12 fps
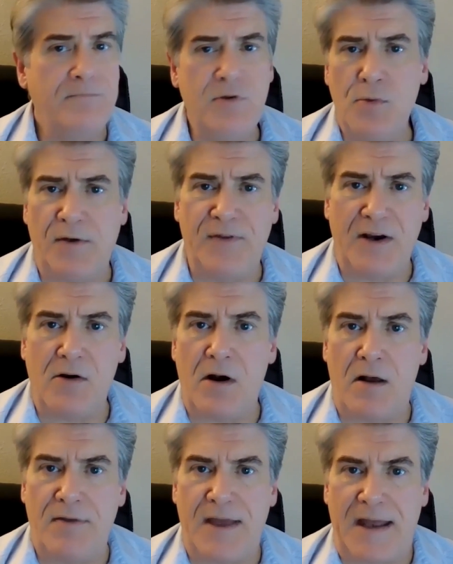You want to figure
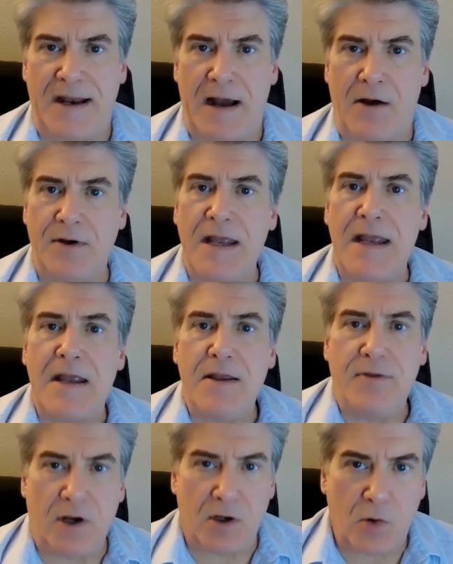all that out.
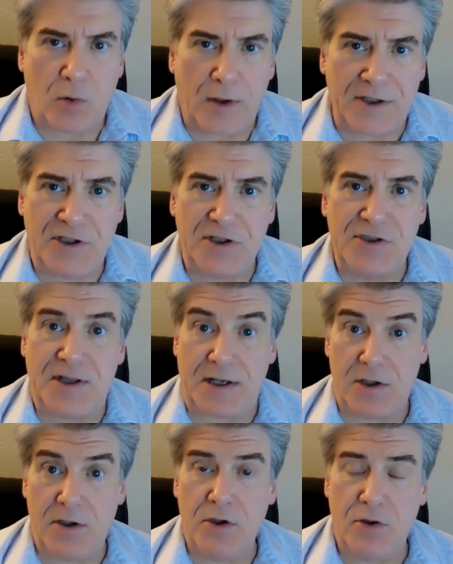There are questions
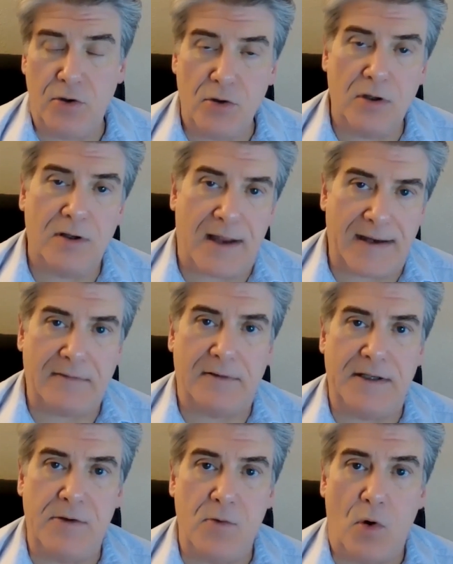that you're
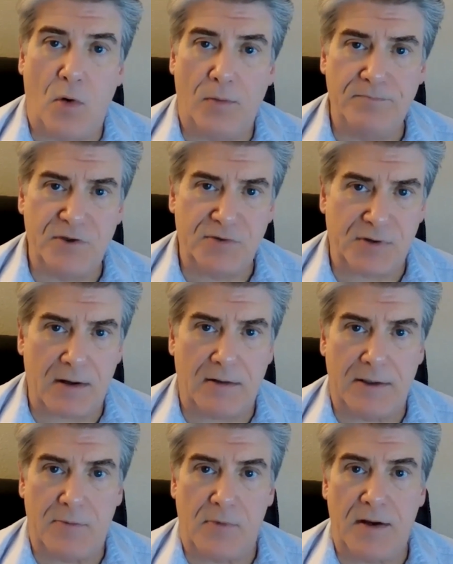likely
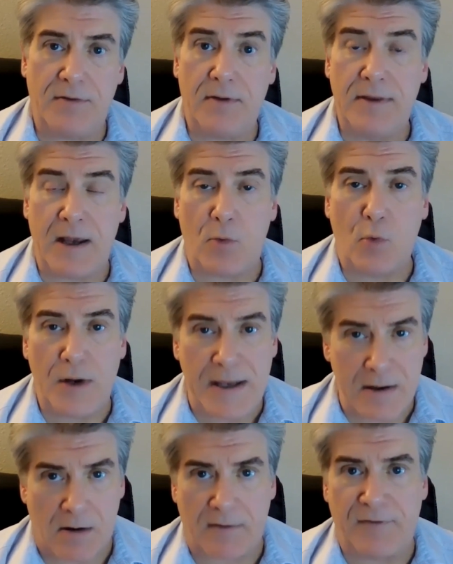struggling with that
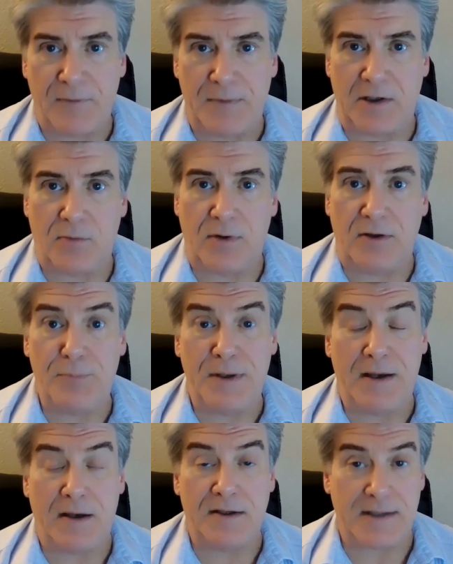we are familiar with
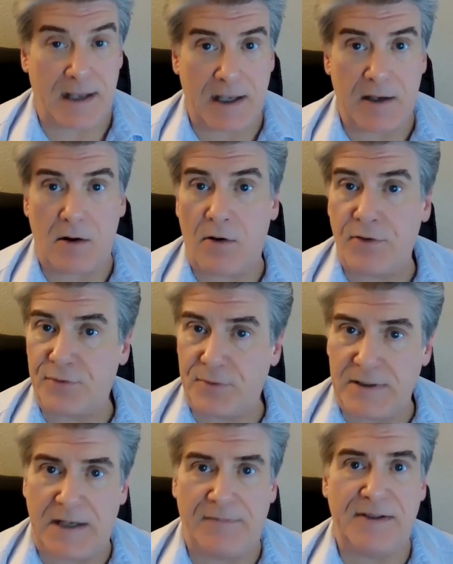because A, all
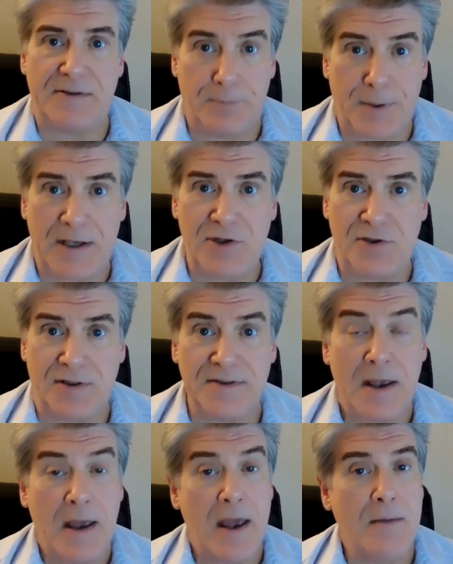three of us are
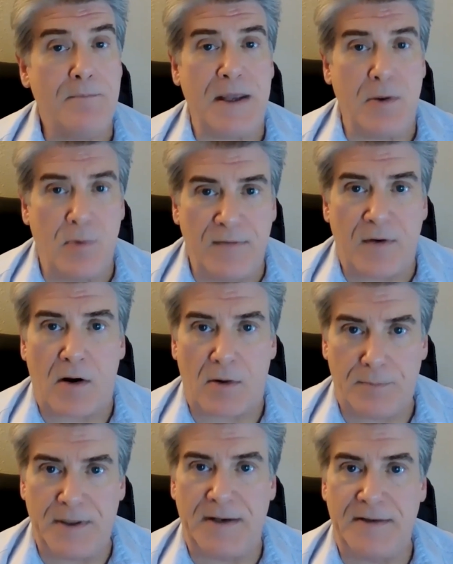patients, and B, we've
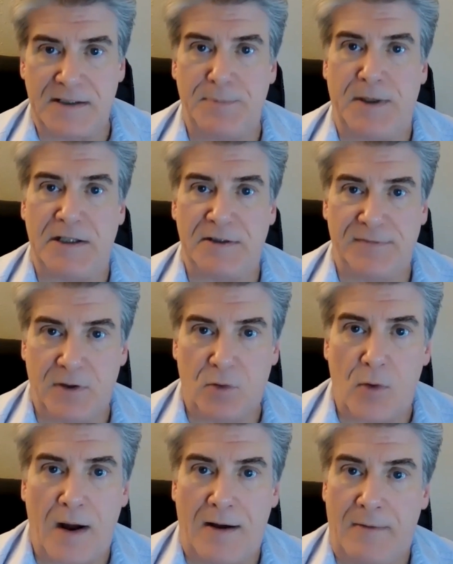all been in this space for a
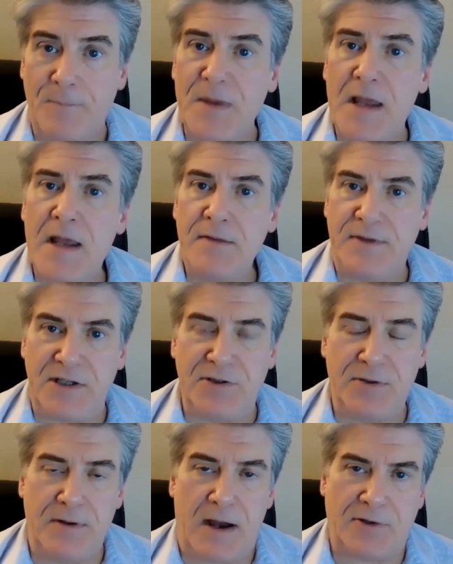while. These
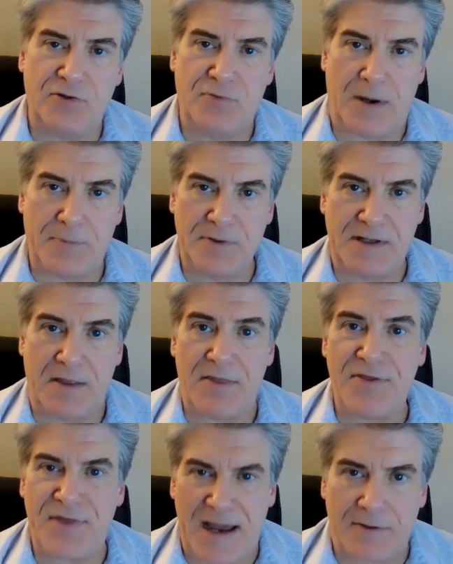two doctors represent
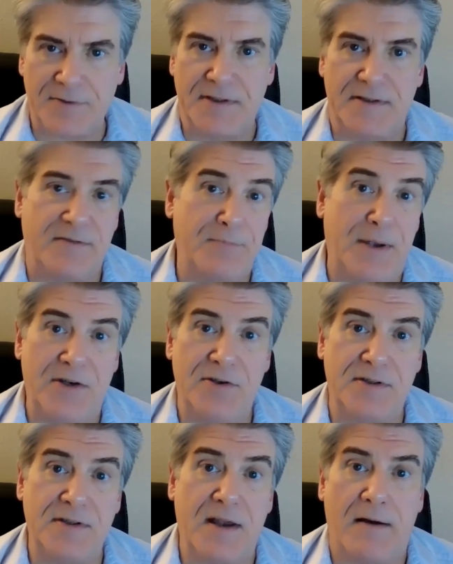thousands of
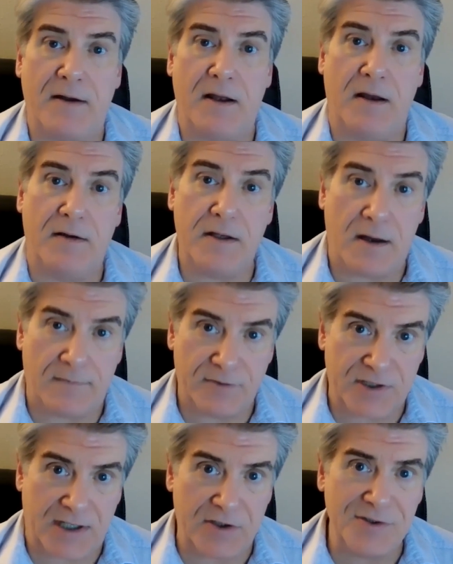patients'
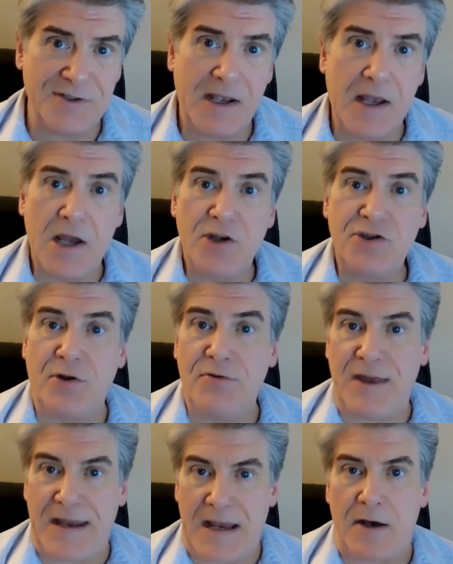conversations, so
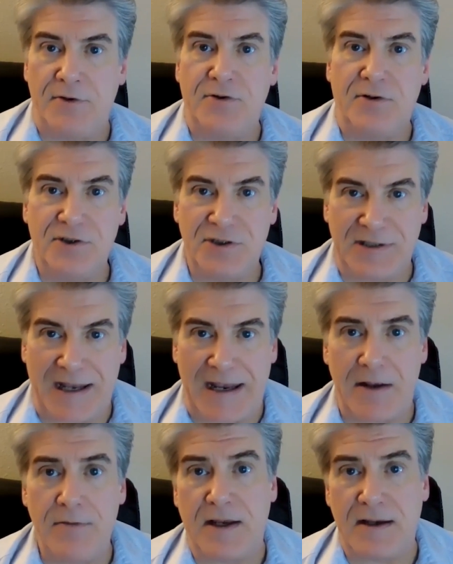they
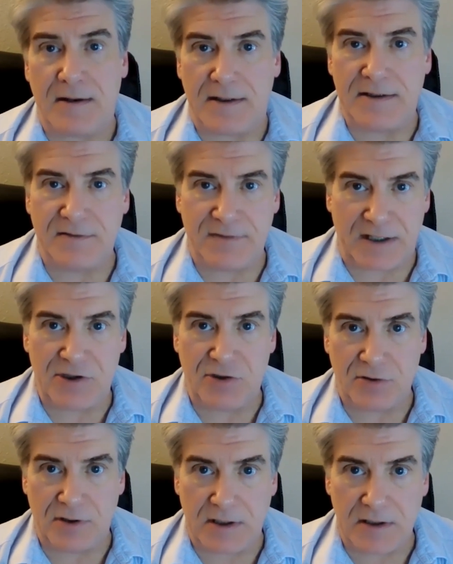understand the kinds of things you're